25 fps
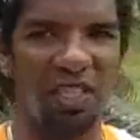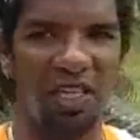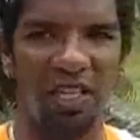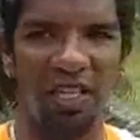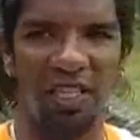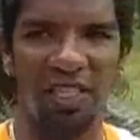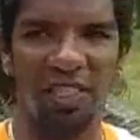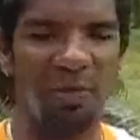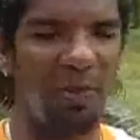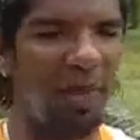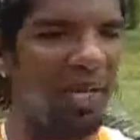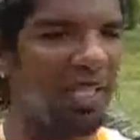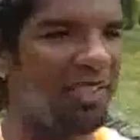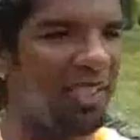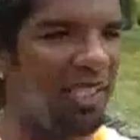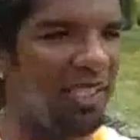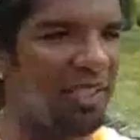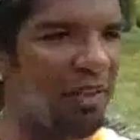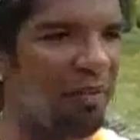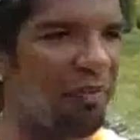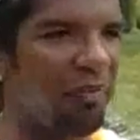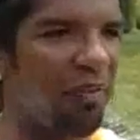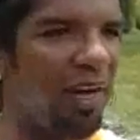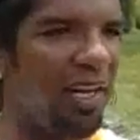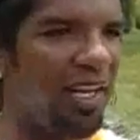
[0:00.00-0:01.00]
to
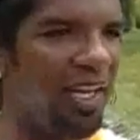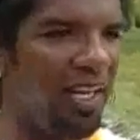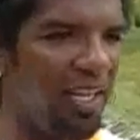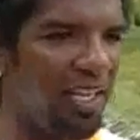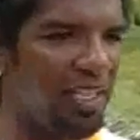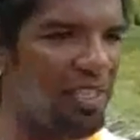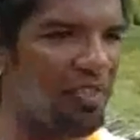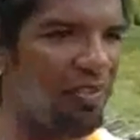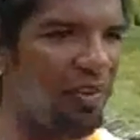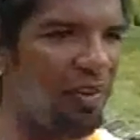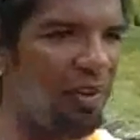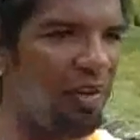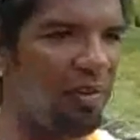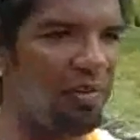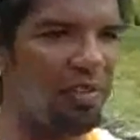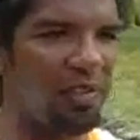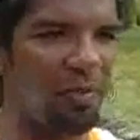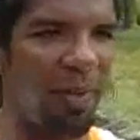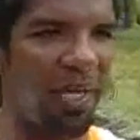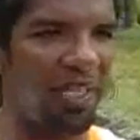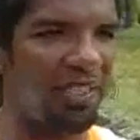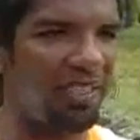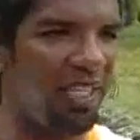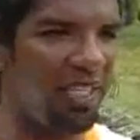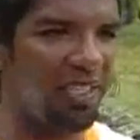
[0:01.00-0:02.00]
spectator friendliness for
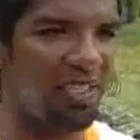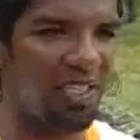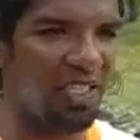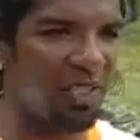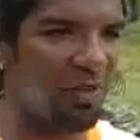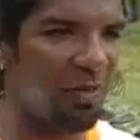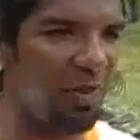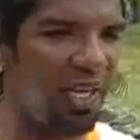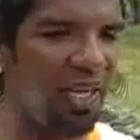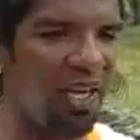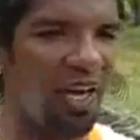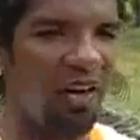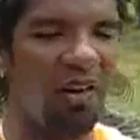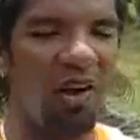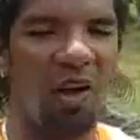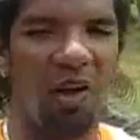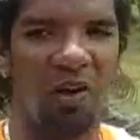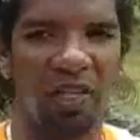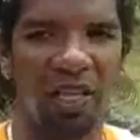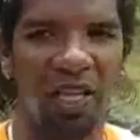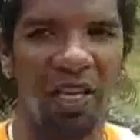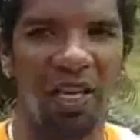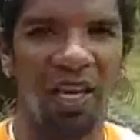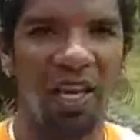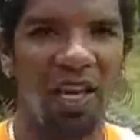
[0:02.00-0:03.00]
spectators being
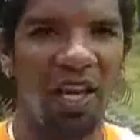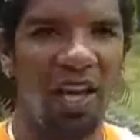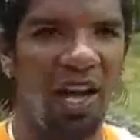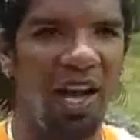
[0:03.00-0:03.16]
around.